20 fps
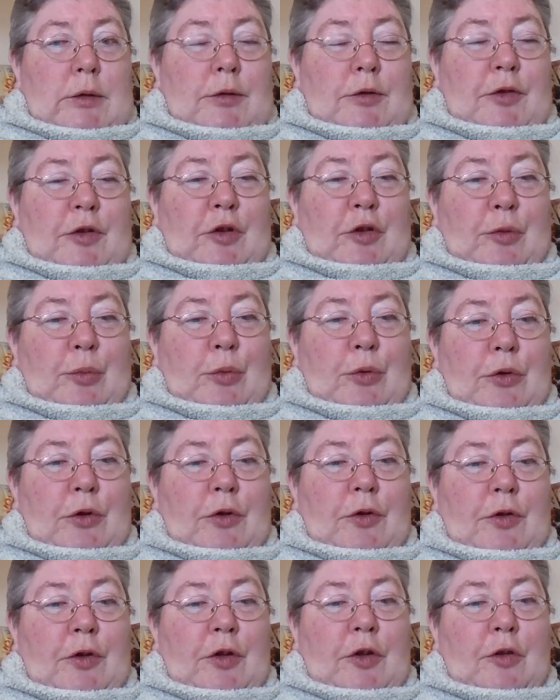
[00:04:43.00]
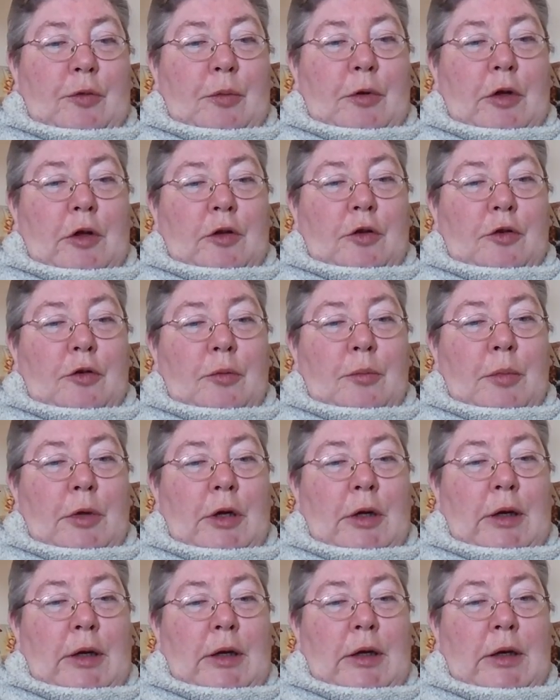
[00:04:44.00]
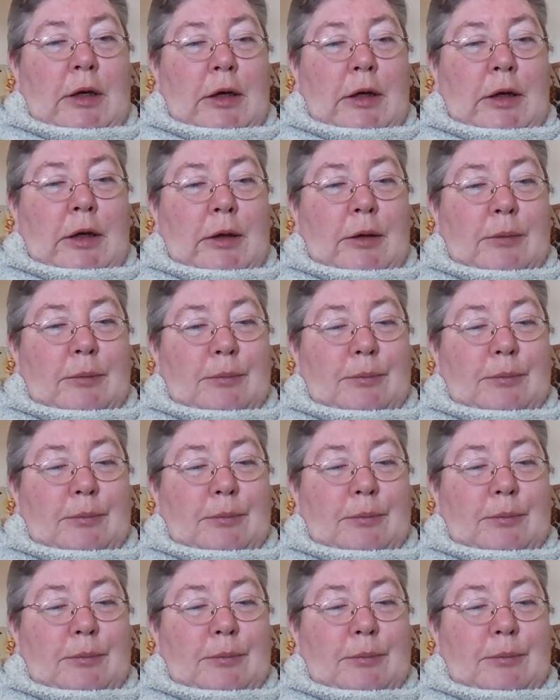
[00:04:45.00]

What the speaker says: 6.6 miles from Ballykelly,